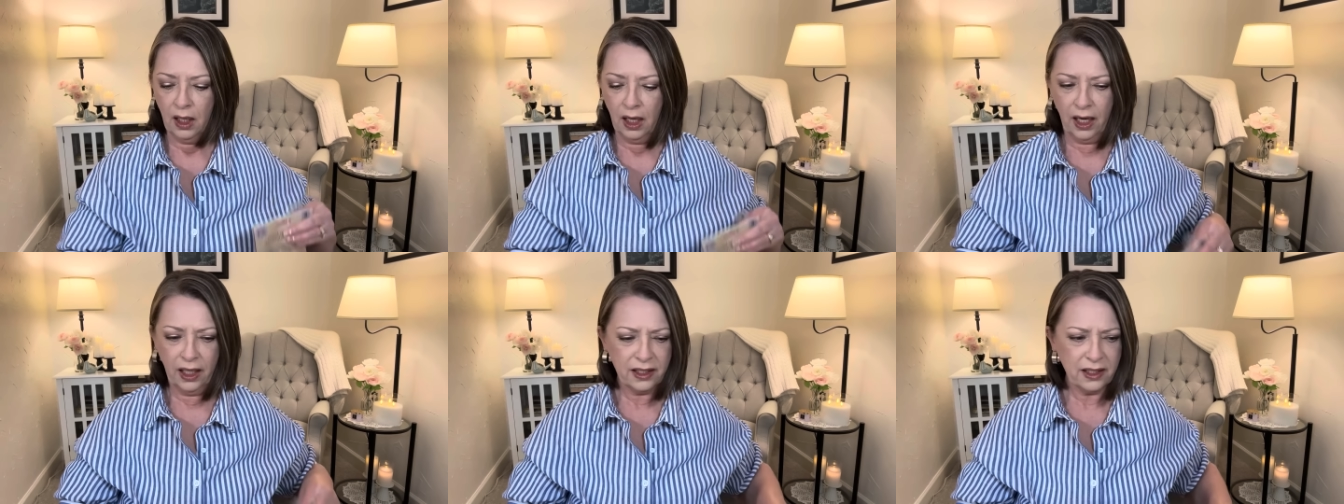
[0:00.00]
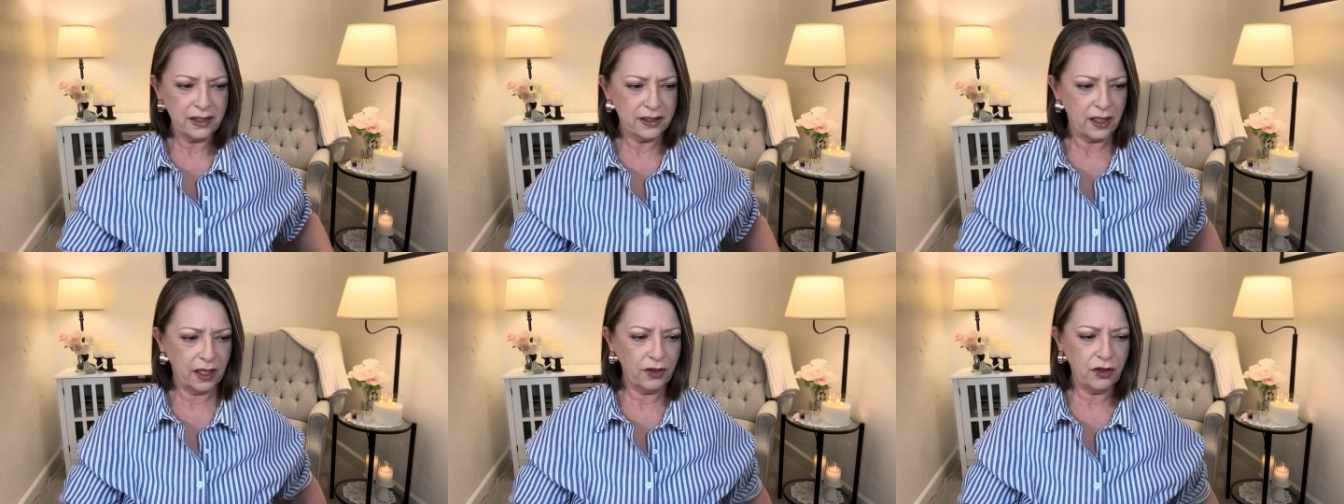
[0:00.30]
I
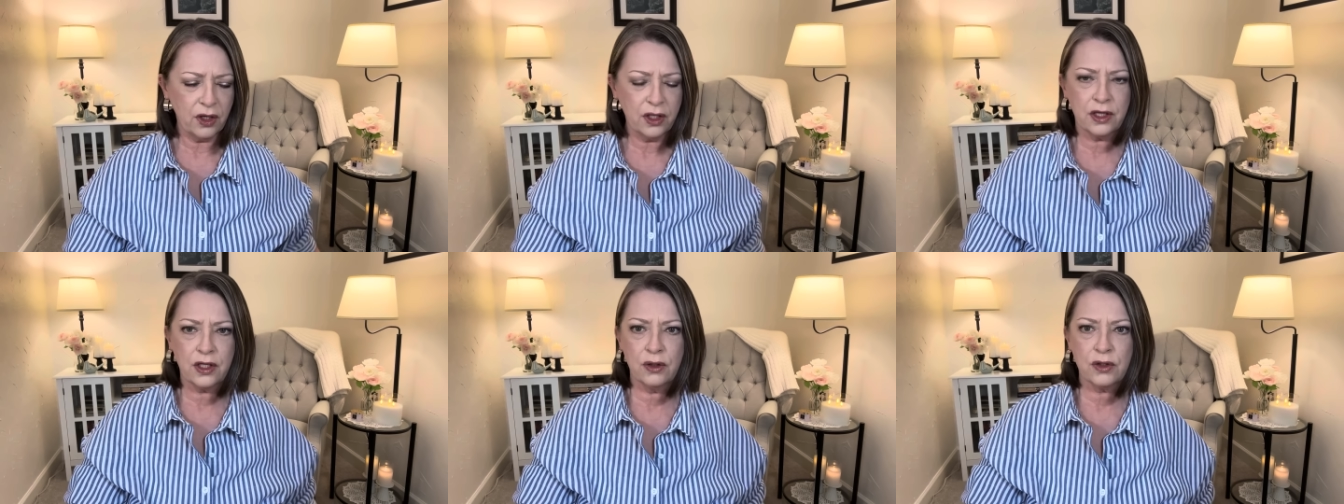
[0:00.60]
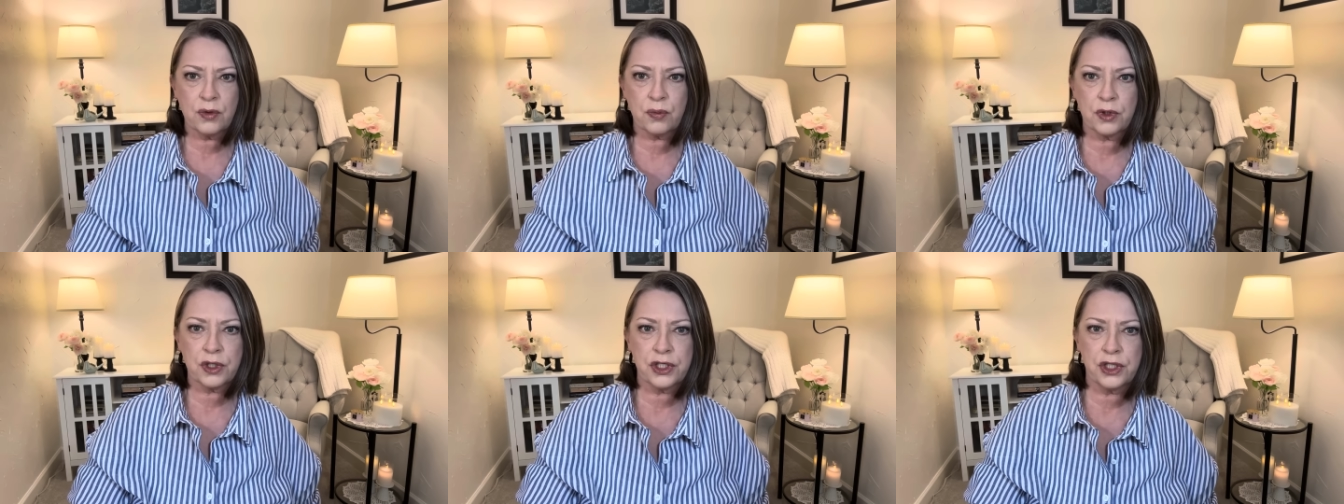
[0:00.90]
just, I thought
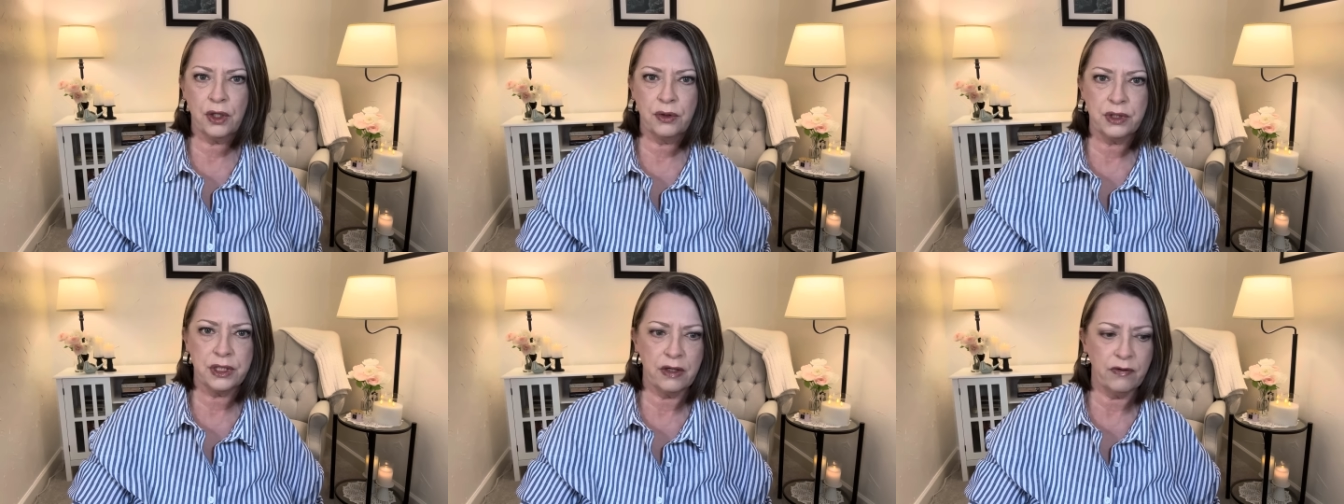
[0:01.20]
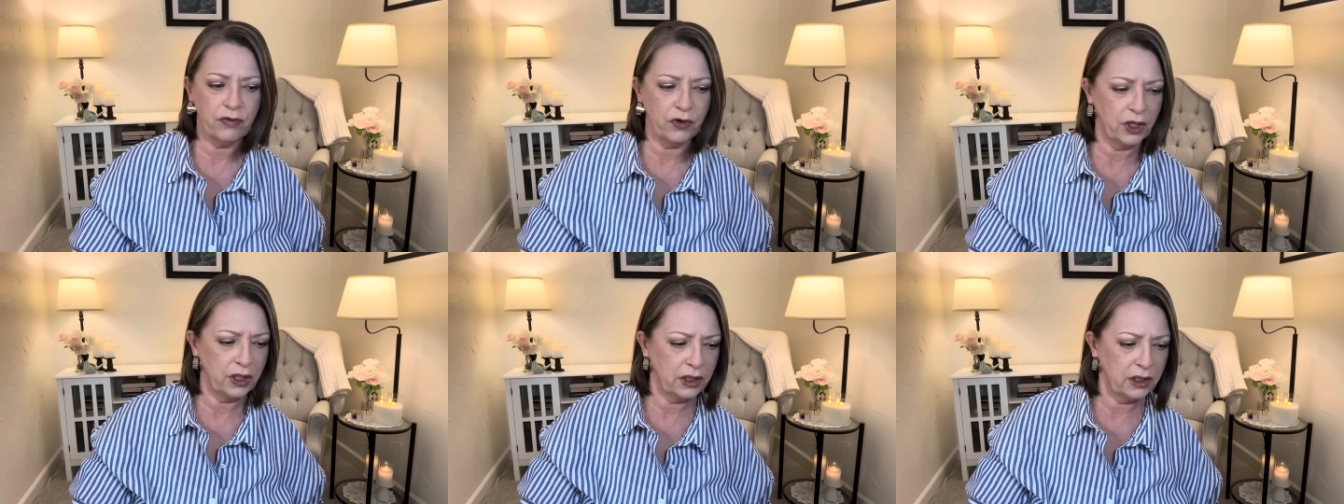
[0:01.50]
those were so
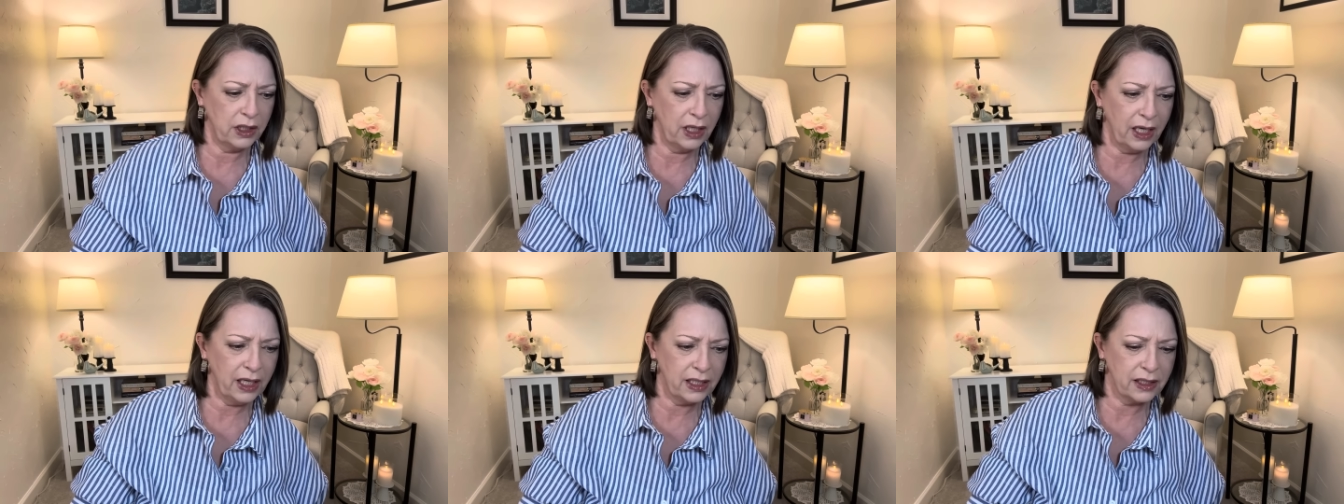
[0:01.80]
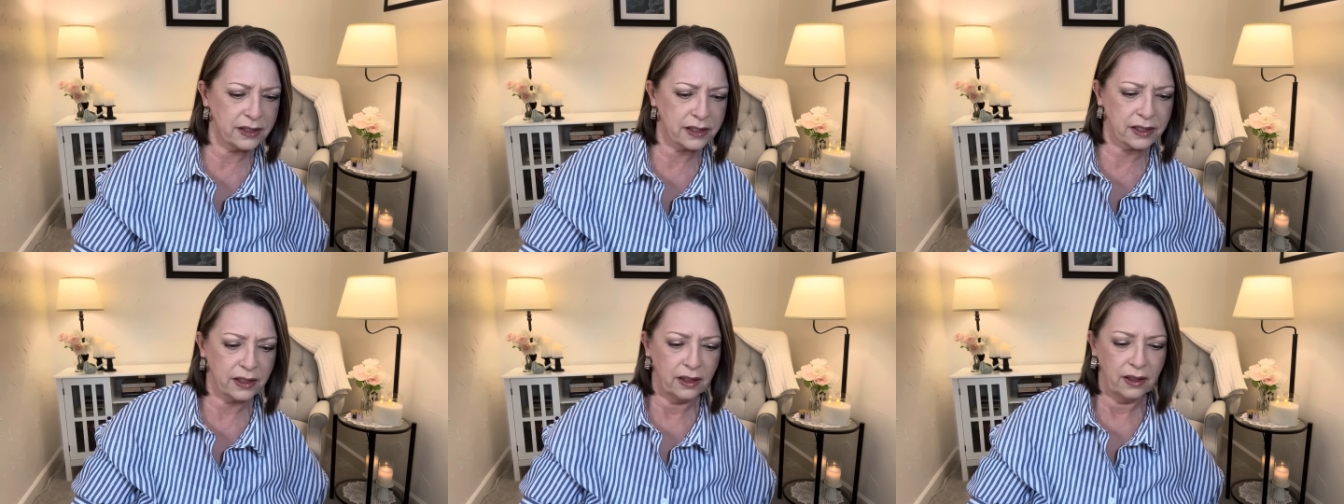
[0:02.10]
different and
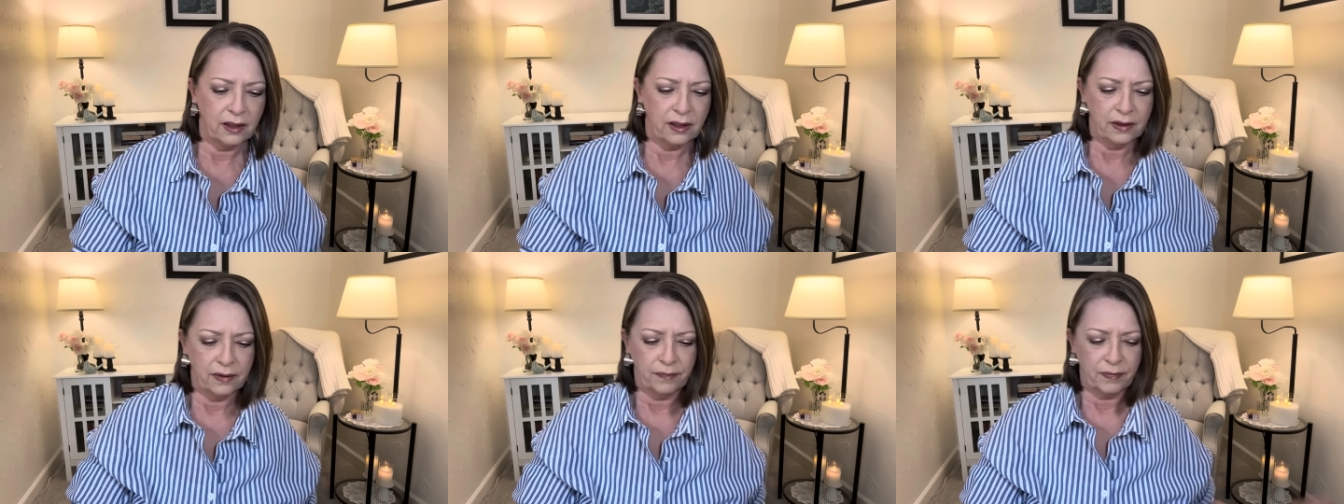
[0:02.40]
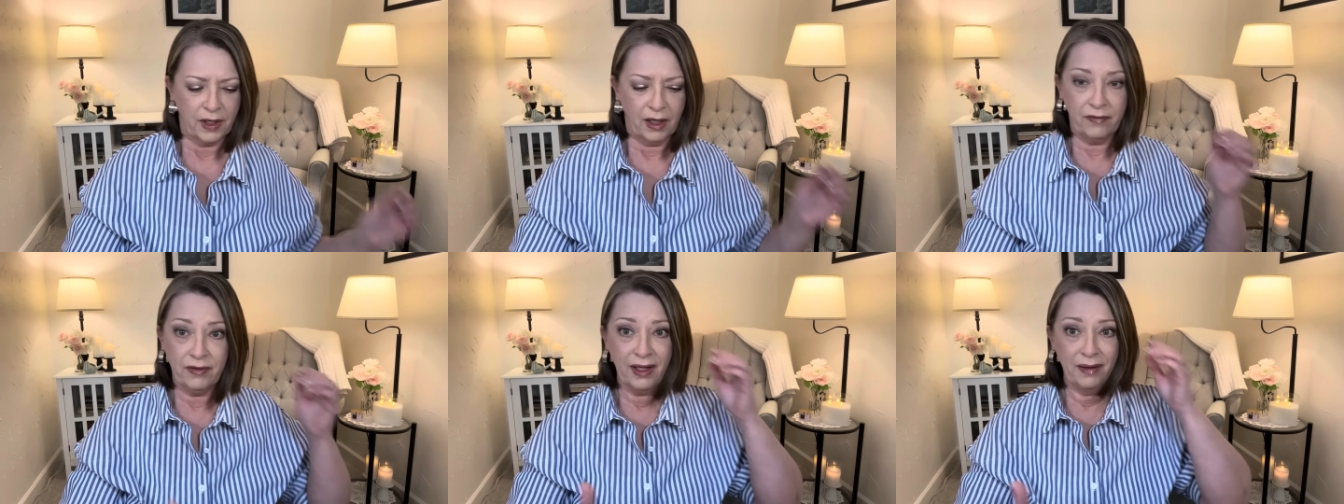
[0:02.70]
nice.
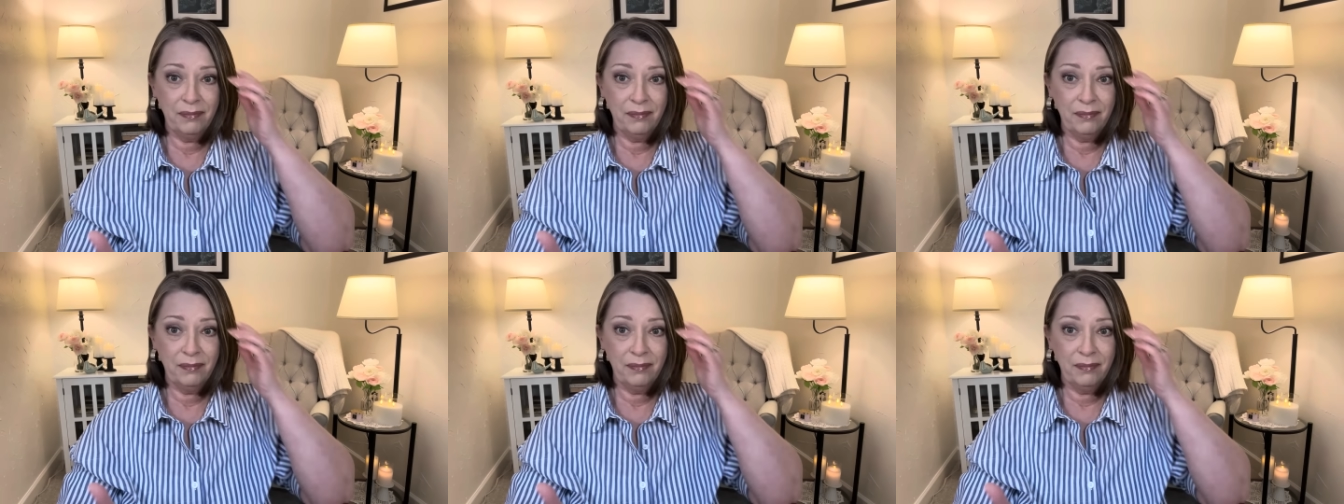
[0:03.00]
Have they